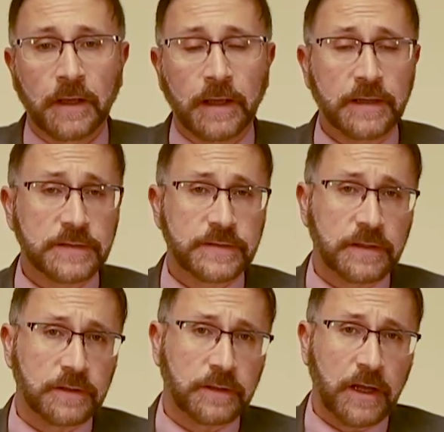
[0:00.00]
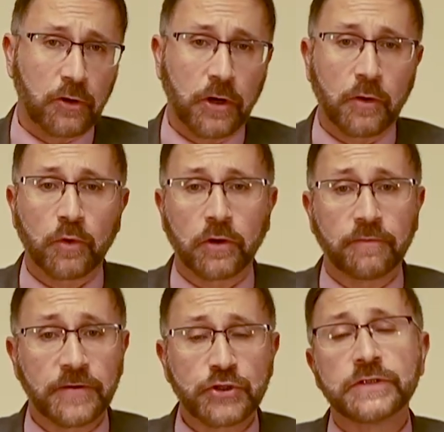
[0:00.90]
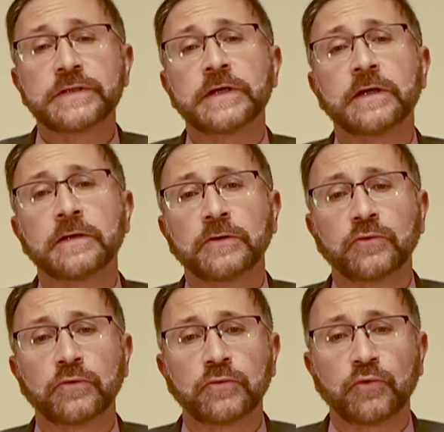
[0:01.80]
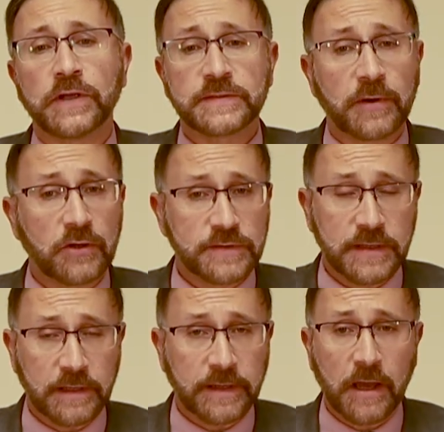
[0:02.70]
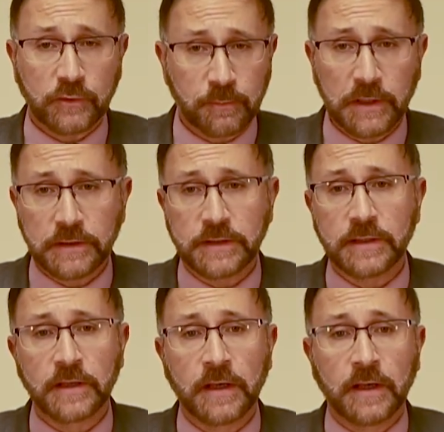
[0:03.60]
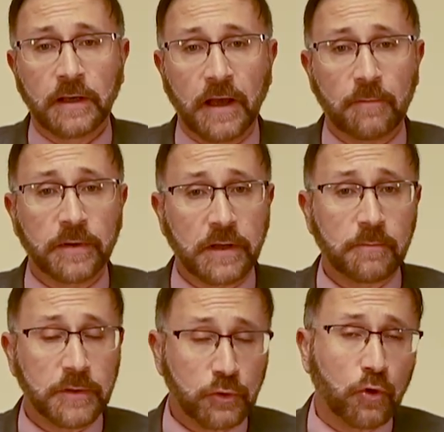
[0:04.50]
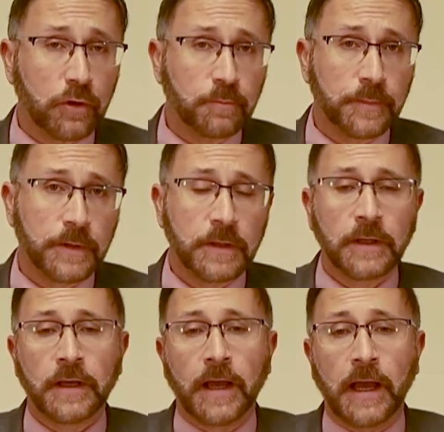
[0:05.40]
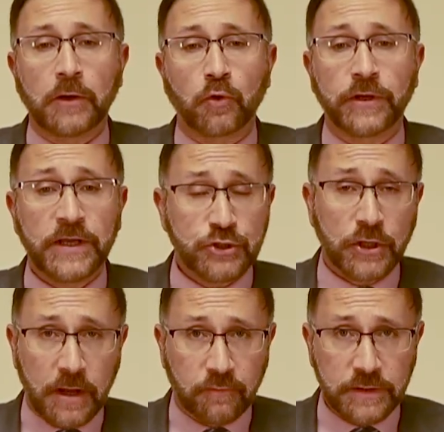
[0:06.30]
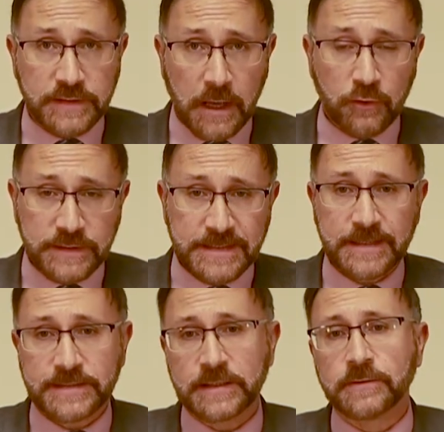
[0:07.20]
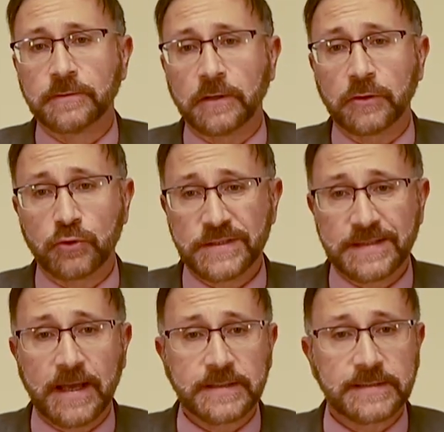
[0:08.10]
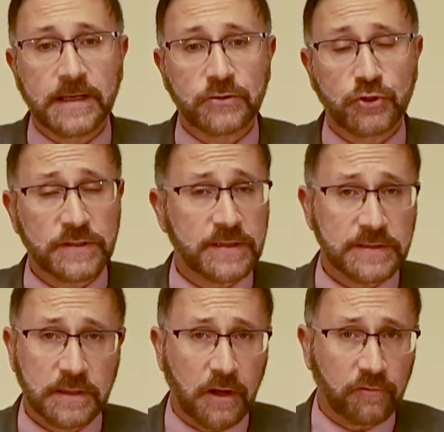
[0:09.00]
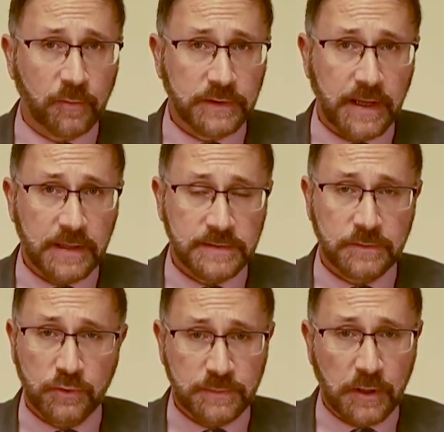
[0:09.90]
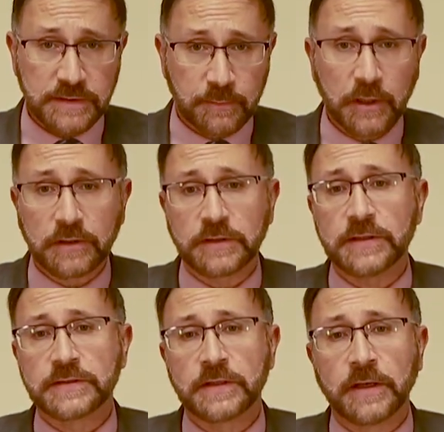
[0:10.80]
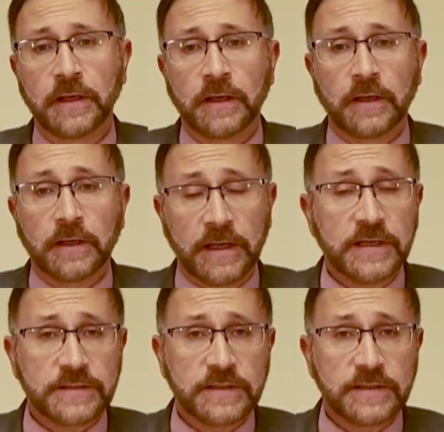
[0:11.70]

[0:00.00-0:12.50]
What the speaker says: It is an era where efficiency, transparency, and accountability have become the norm, and where each and every Saudi citizen understands that just as the government has responsibilities, each